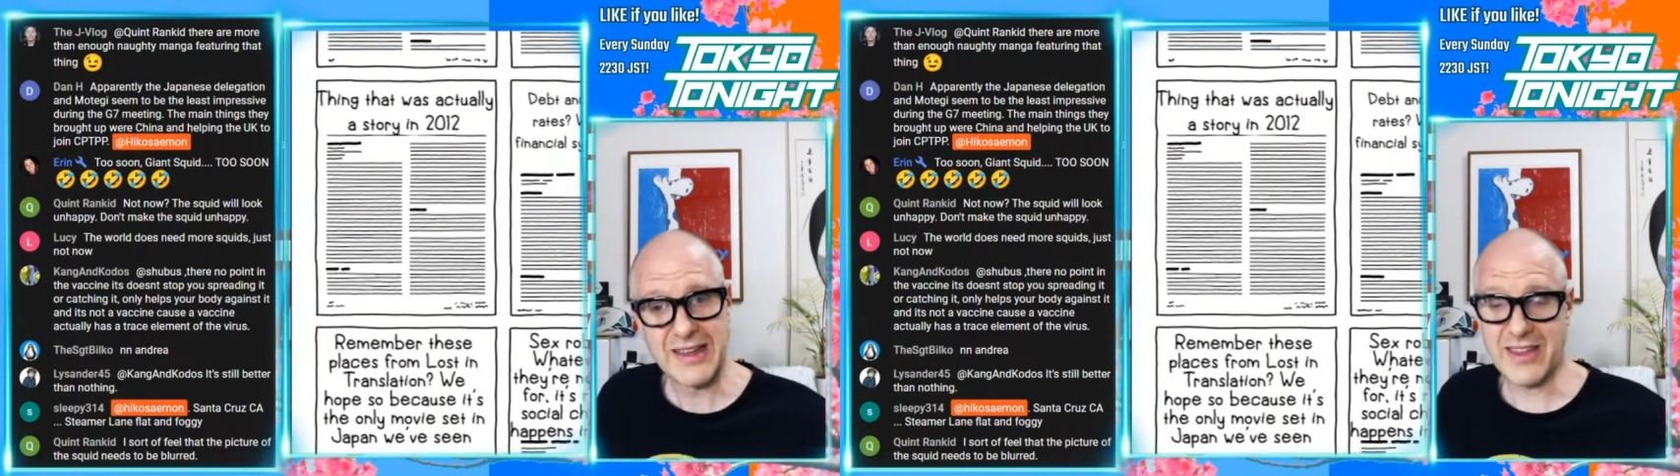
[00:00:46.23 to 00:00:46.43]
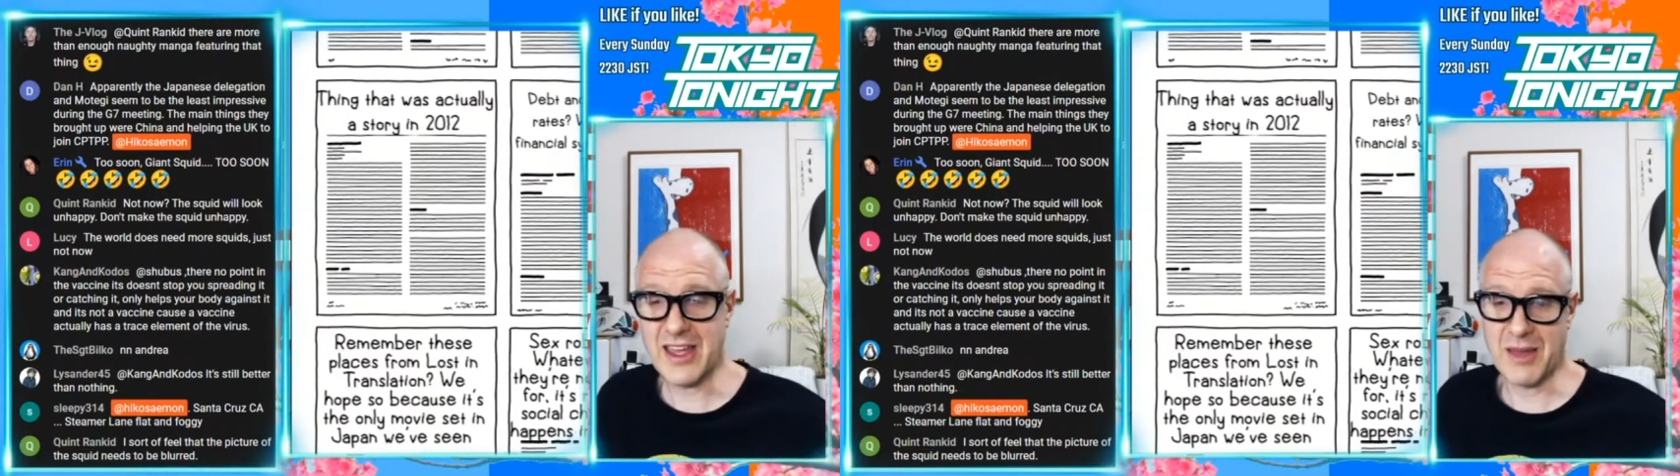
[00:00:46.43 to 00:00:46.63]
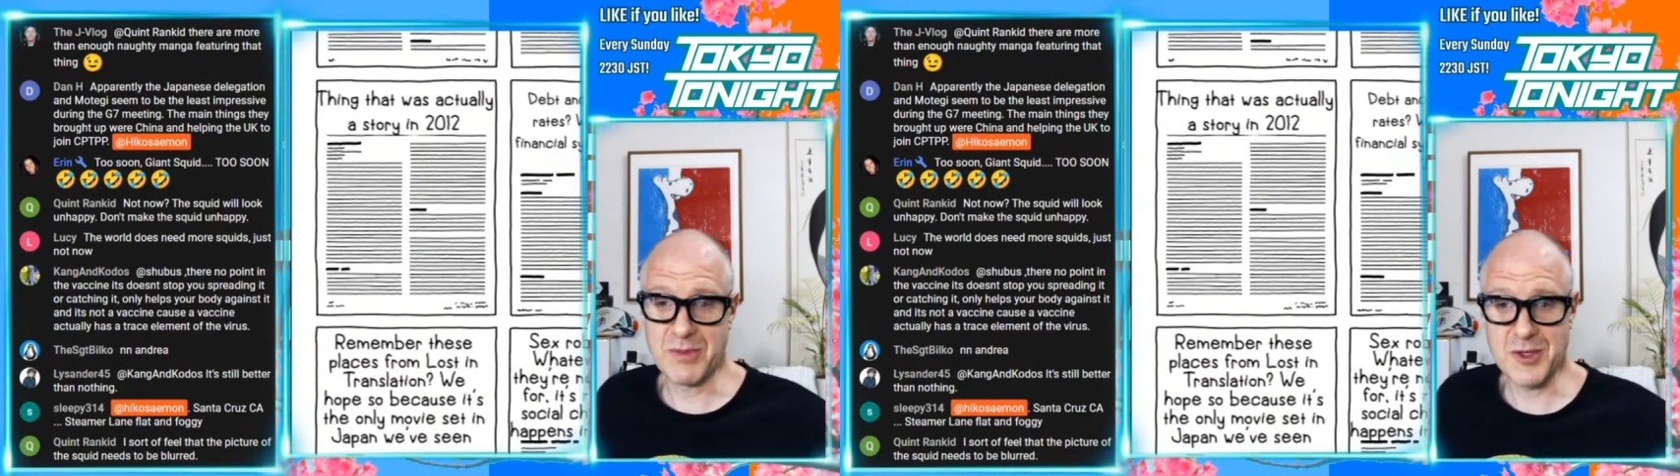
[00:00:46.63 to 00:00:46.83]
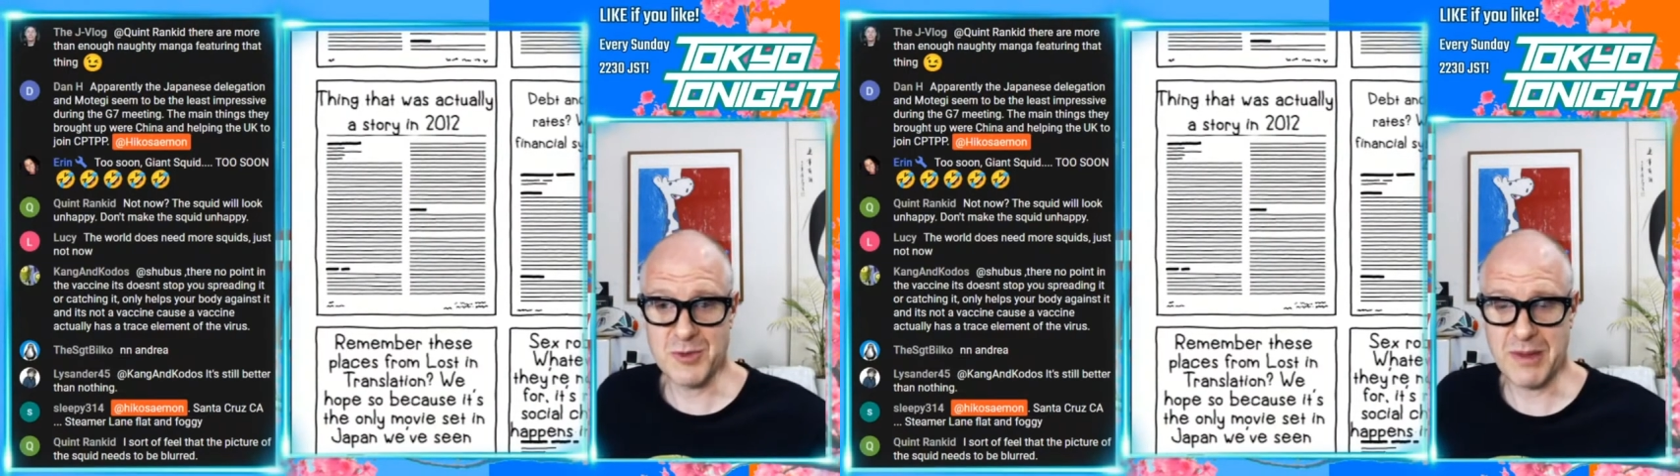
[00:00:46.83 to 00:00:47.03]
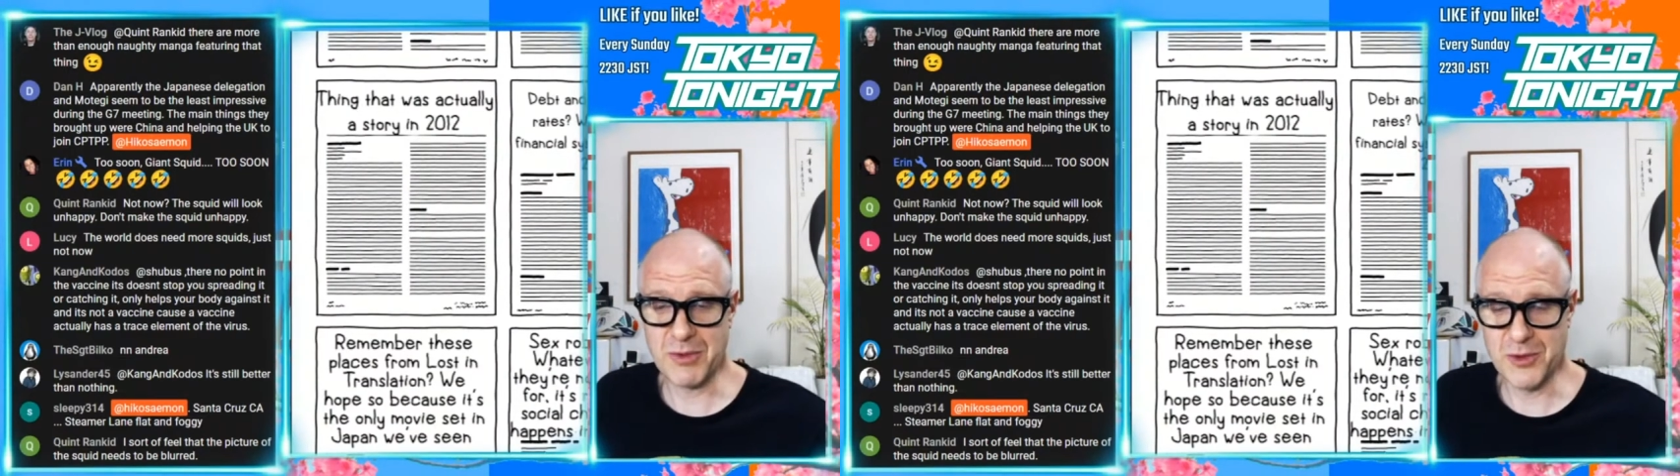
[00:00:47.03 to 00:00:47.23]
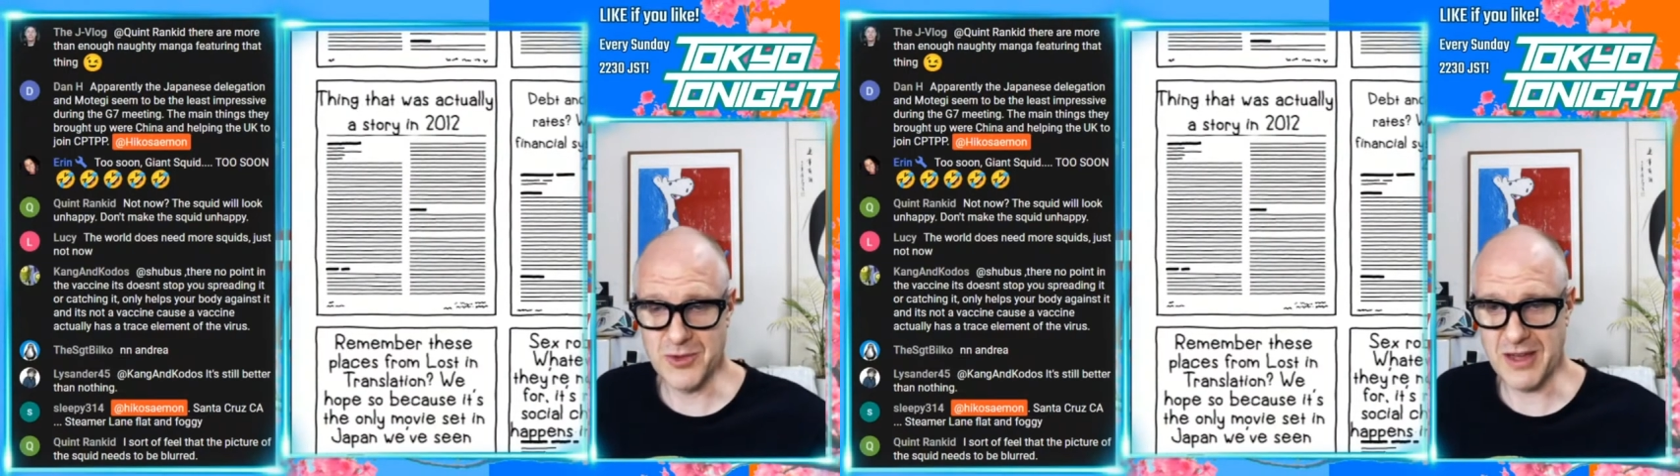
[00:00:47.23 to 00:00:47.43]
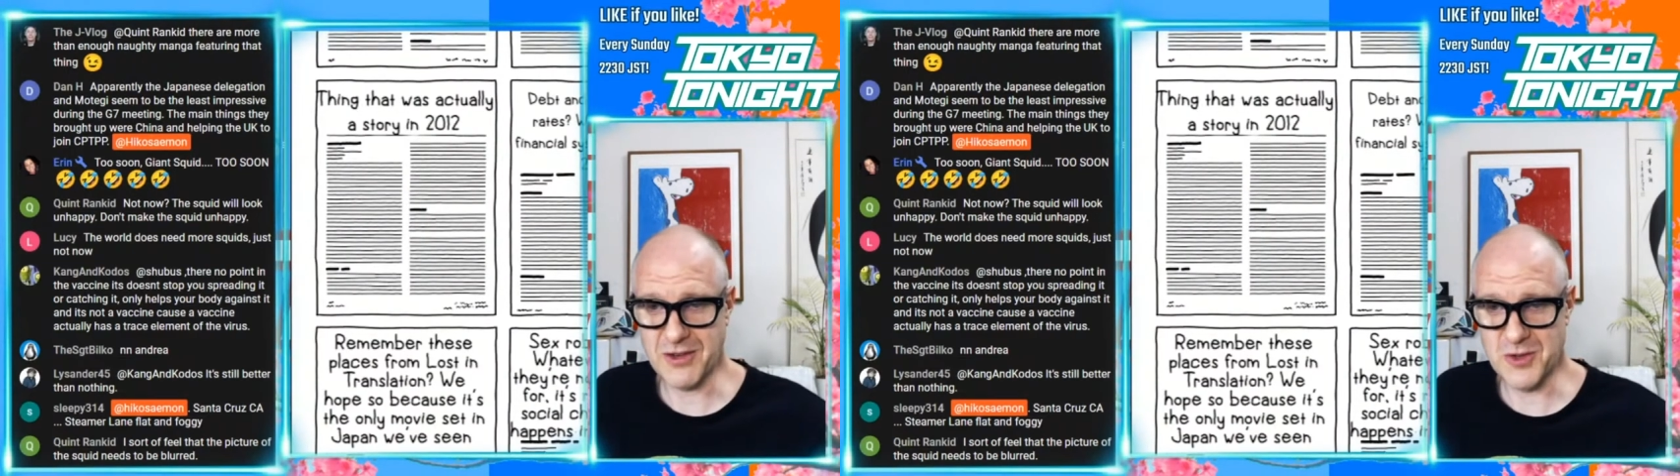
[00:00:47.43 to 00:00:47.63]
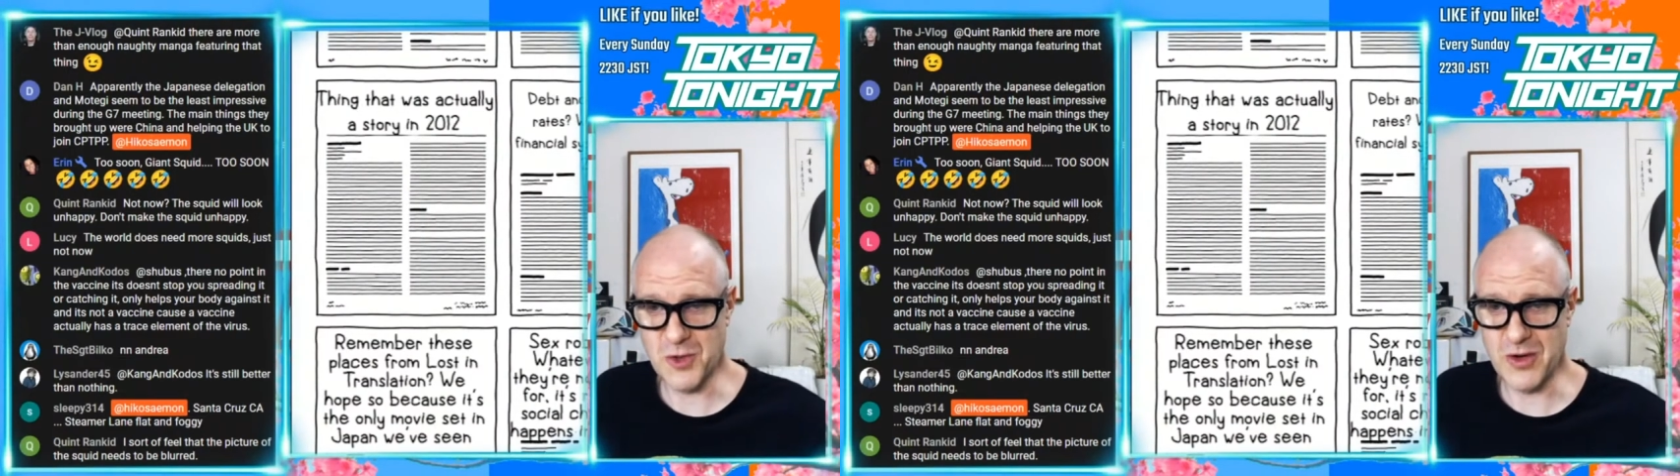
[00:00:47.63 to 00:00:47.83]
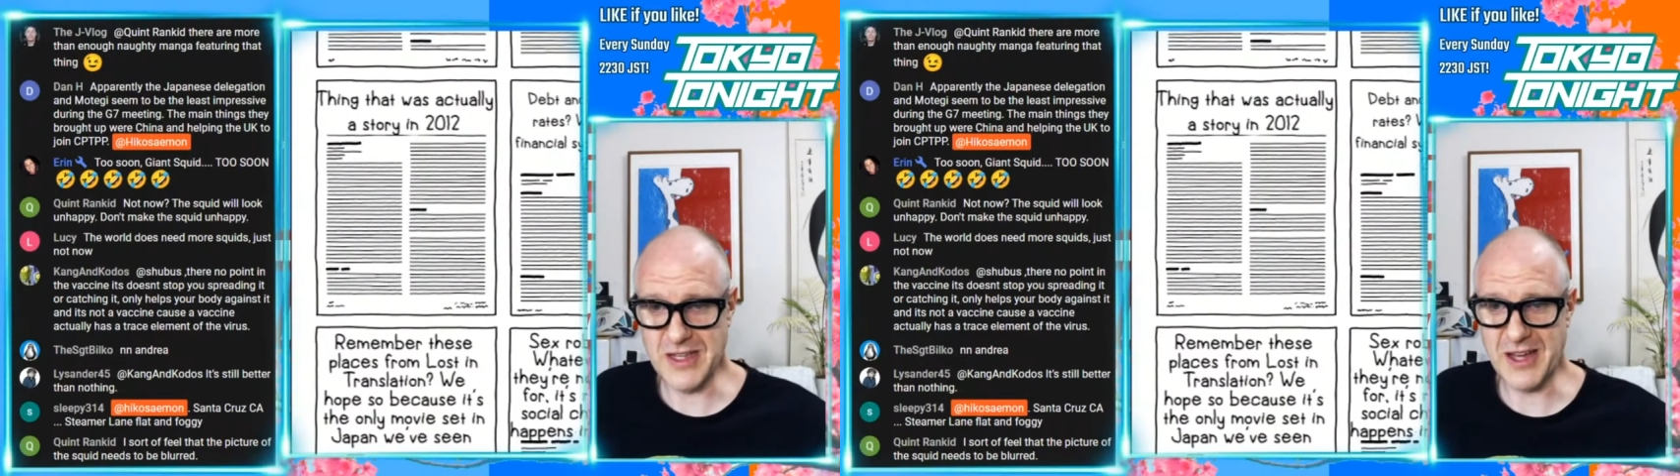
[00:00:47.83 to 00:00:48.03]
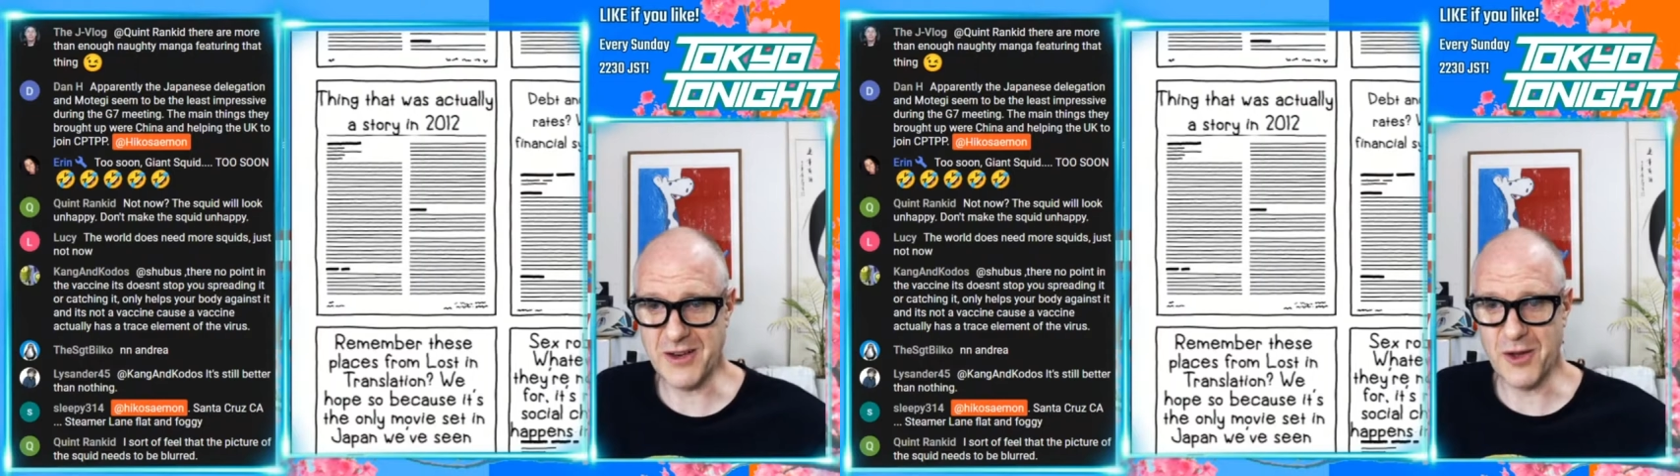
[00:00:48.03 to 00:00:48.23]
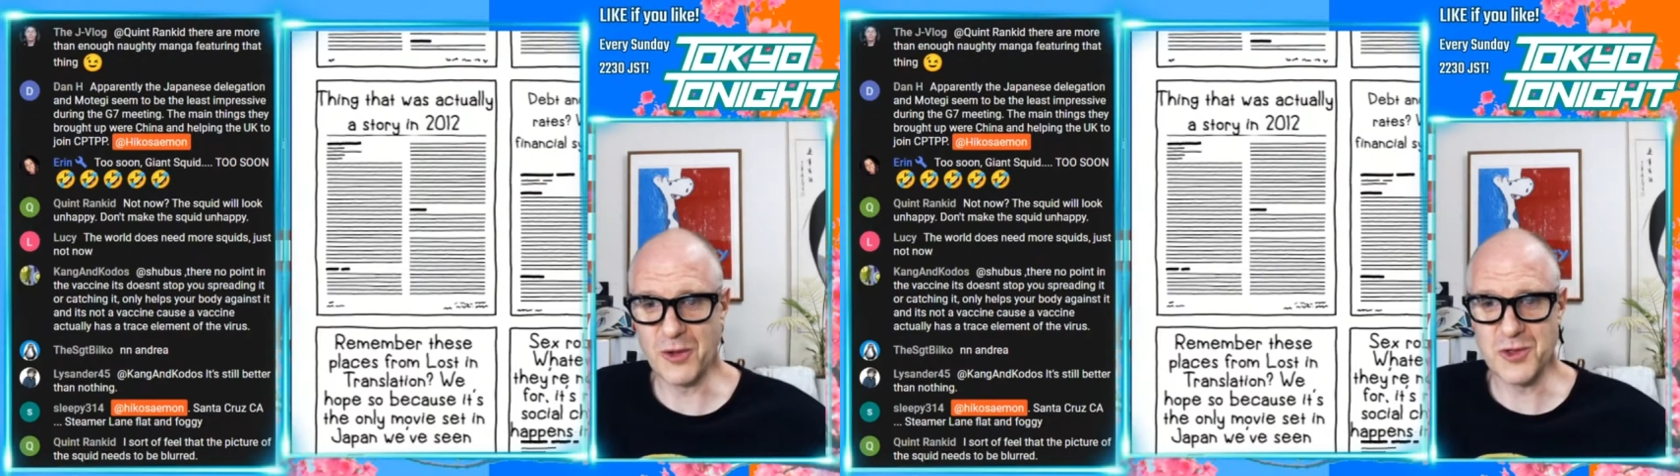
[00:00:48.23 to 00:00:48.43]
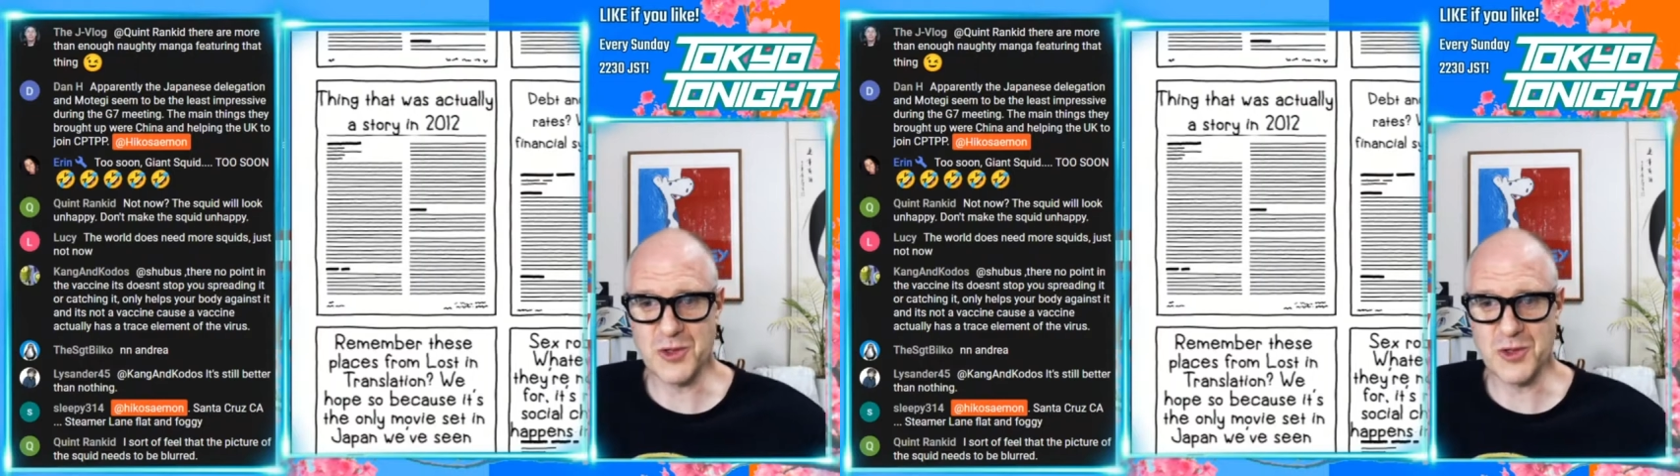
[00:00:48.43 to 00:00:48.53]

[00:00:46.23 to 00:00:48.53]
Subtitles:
That happens, people who take stories out of old